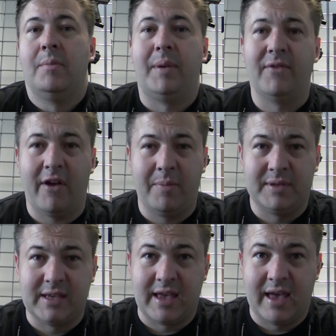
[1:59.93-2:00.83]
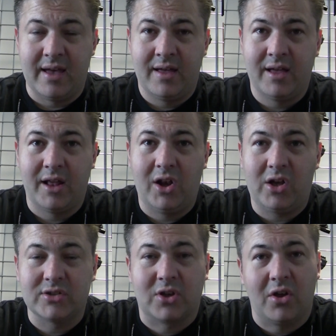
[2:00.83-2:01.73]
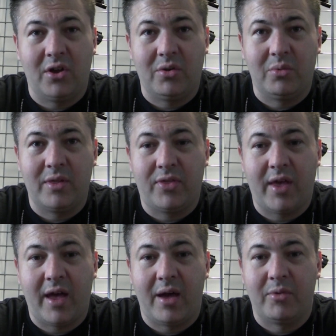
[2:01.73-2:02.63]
Been a very busy year. A lot's gone on with, uh,